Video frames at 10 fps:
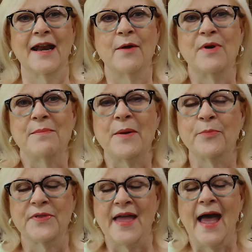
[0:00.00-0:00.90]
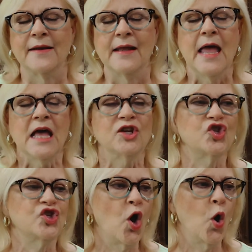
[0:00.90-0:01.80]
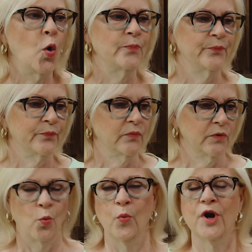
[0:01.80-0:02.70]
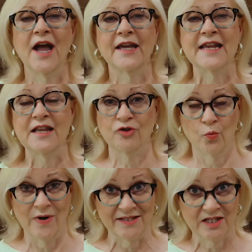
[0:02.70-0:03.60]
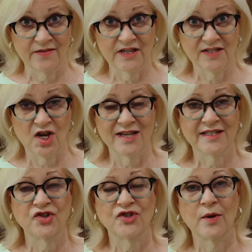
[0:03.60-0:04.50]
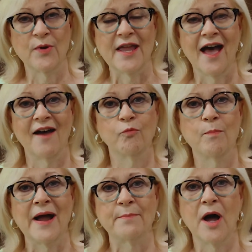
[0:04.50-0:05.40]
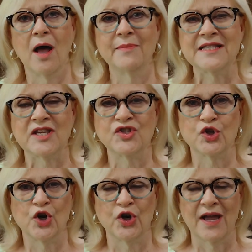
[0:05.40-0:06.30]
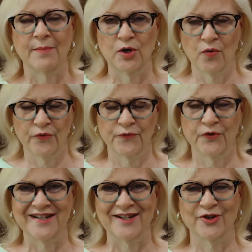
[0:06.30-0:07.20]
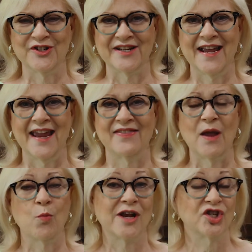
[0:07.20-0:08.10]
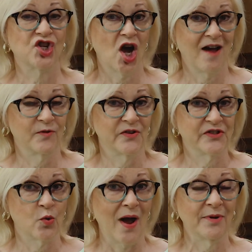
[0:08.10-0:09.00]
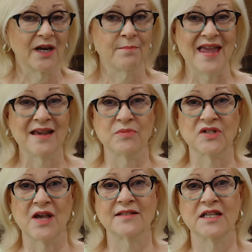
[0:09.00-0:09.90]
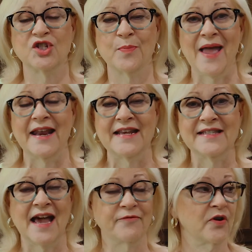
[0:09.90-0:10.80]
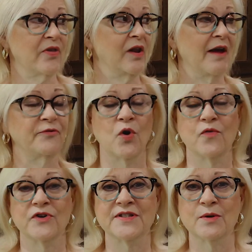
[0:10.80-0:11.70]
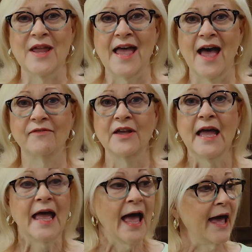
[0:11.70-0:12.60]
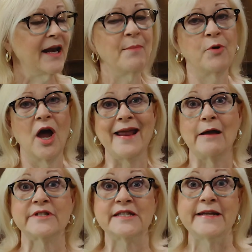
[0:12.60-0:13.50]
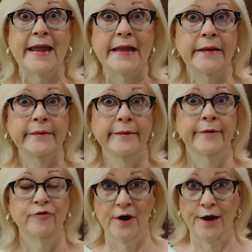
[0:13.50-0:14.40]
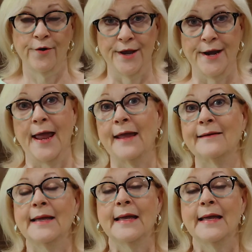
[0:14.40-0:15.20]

And I remembered that. So we're not going to eat the rest of the sausage that we have. My mom and sister are coming over for dinner tonight. They want chaffles, so I'm going to make them sausage patties after the leftovers that we have. And I brought out steak for Harry and I.